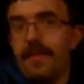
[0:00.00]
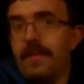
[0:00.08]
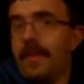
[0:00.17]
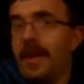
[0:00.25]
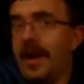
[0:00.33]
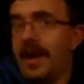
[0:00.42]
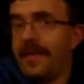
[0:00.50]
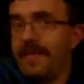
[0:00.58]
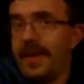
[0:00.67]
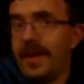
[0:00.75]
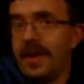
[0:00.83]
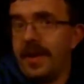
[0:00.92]
Might
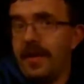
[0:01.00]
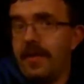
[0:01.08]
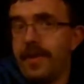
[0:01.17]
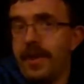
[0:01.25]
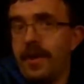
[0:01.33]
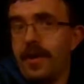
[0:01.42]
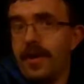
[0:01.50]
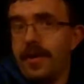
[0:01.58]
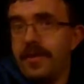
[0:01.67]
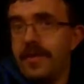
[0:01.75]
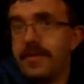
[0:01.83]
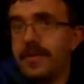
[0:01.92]
be an ODR
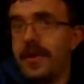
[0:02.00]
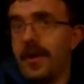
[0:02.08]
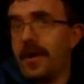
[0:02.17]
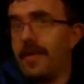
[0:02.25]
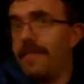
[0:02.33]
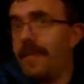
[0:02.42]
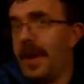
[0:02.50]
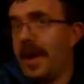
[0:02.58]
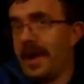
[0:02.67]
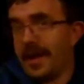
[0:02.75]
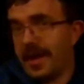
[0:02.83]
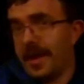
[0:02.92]
Talk bag
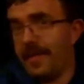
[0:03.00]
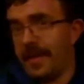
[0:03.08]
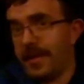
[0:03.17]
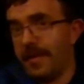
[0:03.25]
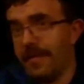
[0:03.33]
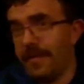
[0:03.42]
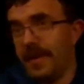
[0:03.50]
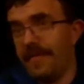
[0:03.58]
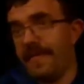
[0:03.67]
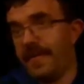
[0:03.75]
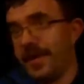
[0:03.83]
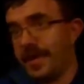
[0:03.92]
coming your way
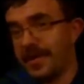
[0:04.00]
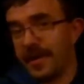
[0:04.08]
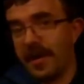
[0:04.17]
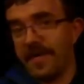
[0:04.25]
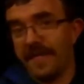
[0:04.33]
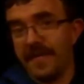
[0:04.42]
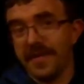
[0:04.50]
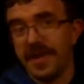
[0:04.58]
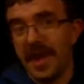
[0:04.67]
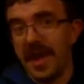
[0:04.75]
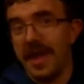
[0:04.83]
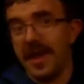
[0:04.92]
for disc golfers
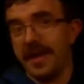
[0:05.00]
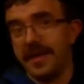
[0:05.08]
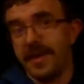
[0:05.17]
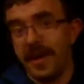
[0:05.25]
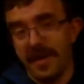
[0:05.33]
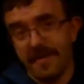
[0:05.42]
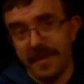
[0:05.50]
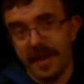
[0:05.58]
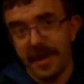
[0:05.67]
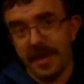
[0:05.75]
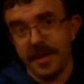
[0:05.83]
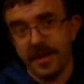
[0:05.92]
and
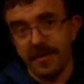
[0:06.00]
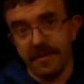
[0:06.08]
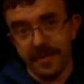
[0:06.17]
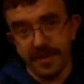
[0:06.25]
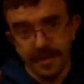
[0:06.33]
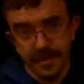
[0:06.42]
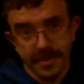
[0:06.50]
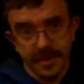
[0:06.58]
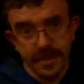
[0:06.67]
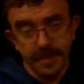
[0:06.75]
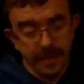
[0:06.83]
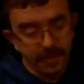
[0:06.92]
everyday use.
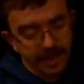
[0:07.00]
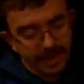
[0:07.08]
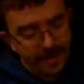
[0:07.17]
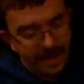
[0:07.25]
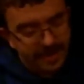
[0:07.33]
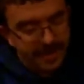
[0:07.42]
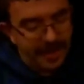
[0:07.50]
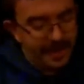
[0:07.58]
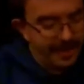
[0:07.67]
But we'll get back to that